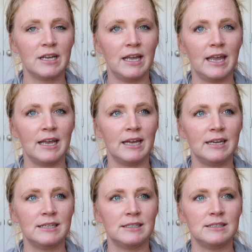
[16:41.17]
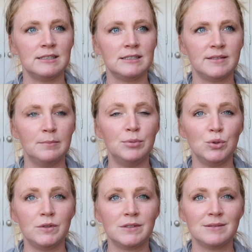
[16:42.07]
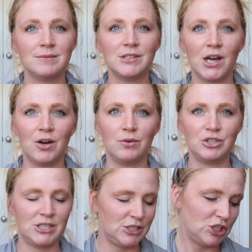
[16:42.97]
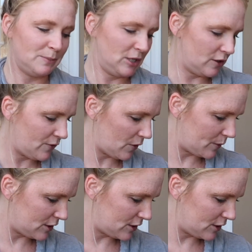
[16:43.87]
and some boots. So she should be good for the